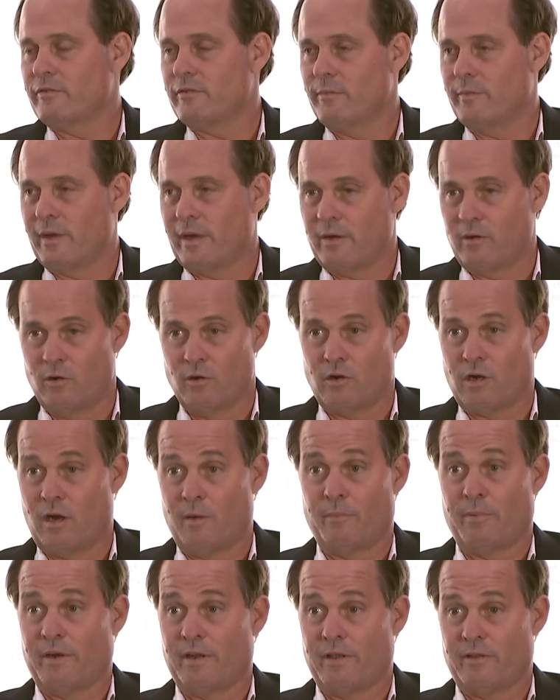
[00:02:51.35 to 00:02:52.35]
So my whole
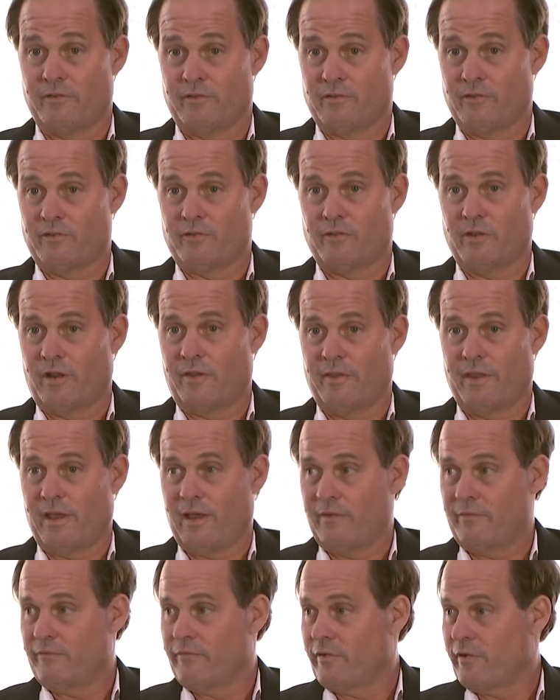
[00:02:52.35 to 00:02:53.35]
company has just done
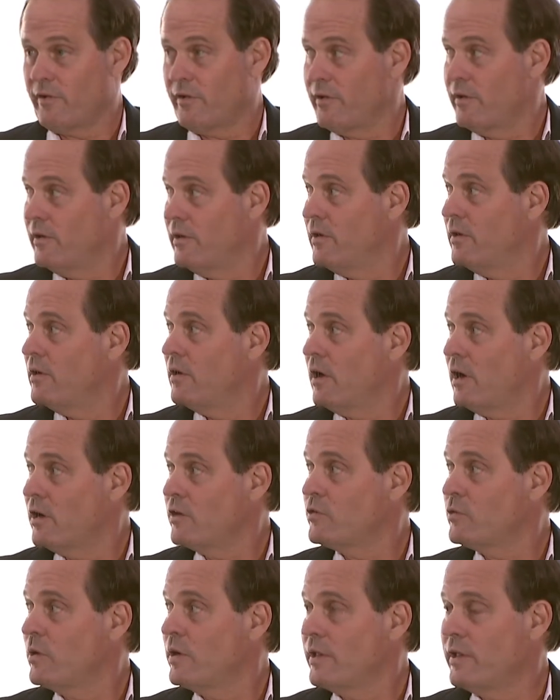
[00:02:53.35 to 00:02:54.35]
that for our
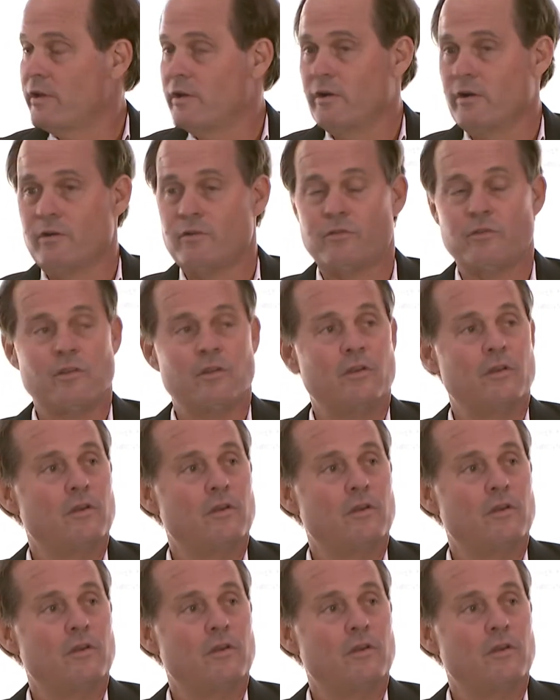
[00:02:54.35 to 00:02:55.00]
20 years.